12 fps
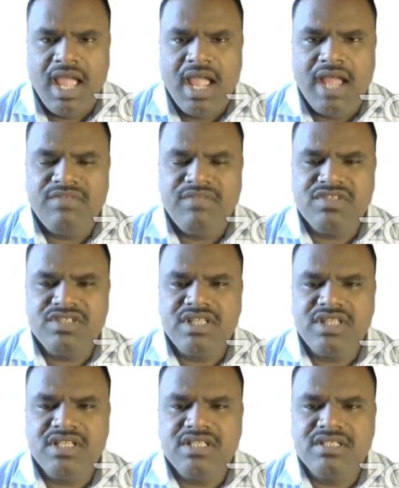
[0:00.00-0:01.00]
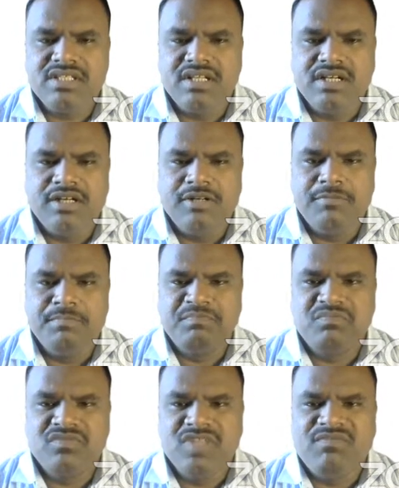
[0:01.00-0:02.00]
And if you see this,
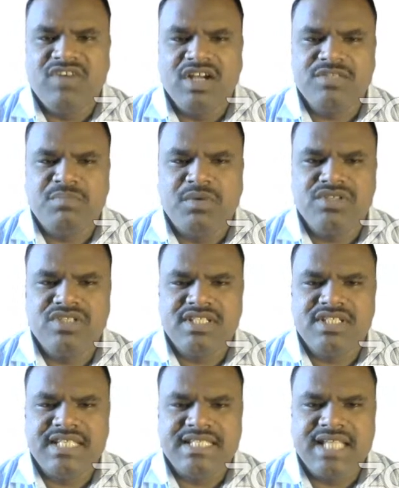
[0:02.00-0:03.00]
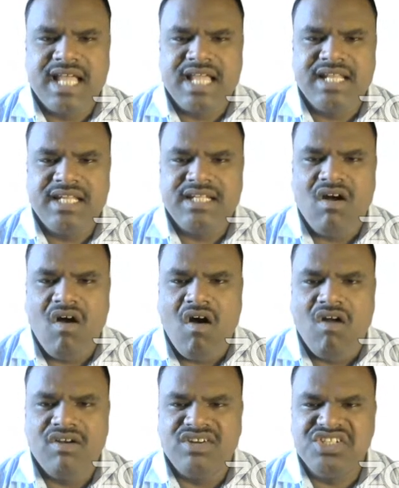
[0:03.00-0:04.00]
the fungus produces sessile and
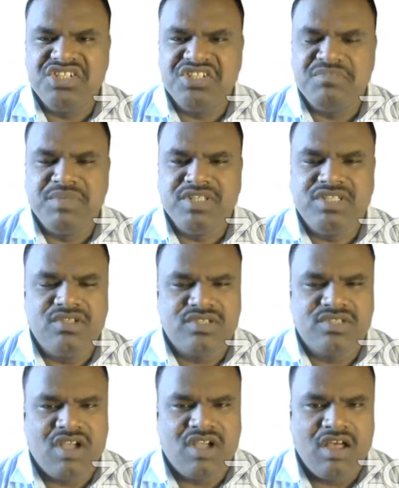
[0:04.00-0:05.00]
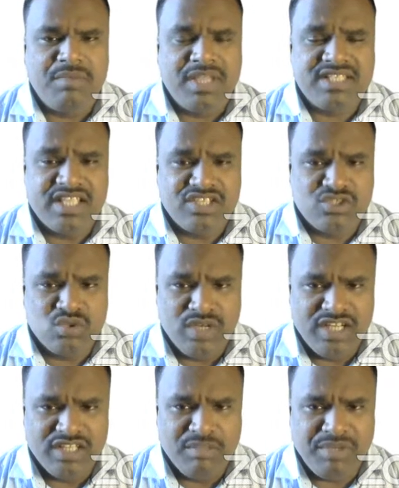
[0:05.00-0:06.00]
hard, rigid basidiocarp, as I shown
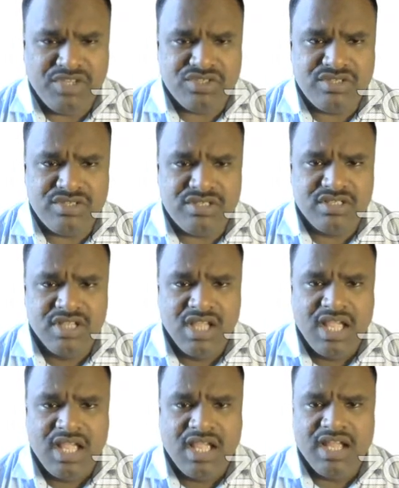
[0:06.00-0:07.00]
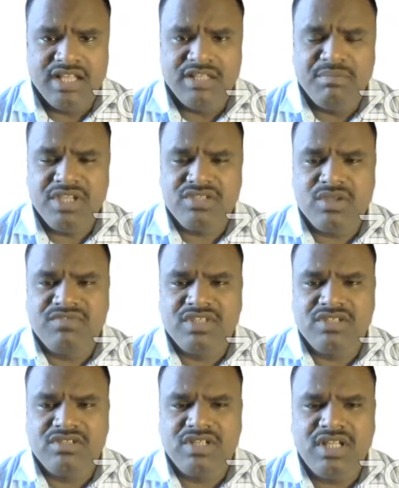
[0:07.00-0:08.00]
in the pictures. And the base of
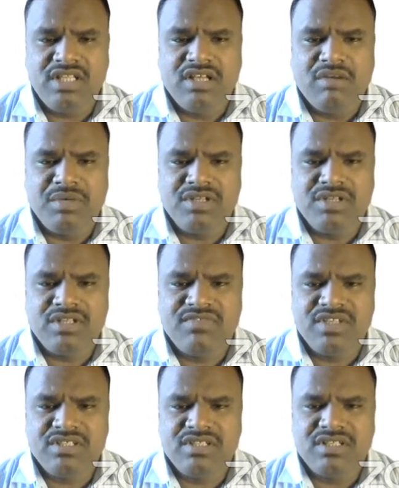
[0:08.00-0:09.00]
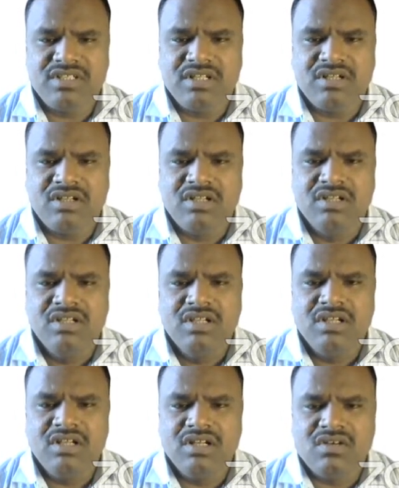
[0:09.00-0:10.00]
the tree, the upper surface
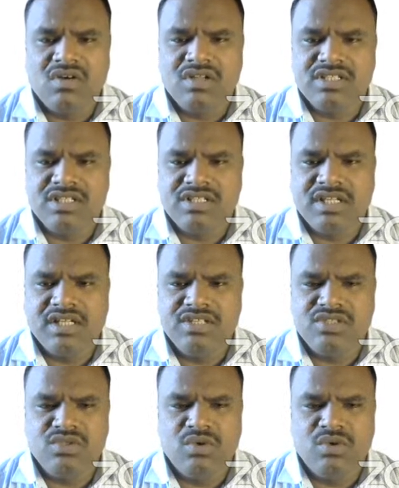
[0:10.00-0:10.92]
concentrically